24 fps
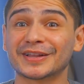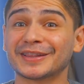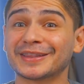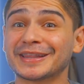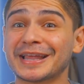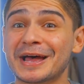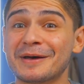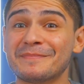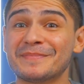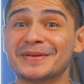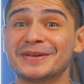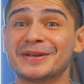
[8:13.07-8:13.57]

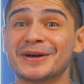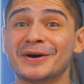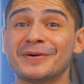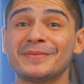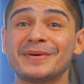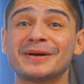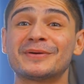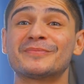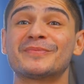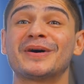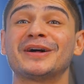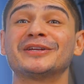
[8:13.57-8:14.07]
Let me know,
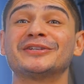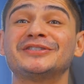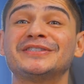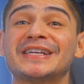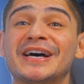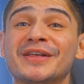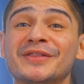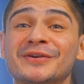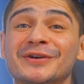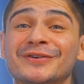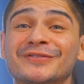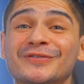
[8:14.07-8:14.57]
and while you're
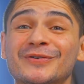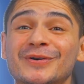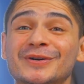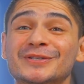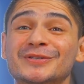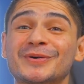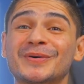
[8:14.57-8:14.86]
down there, of course,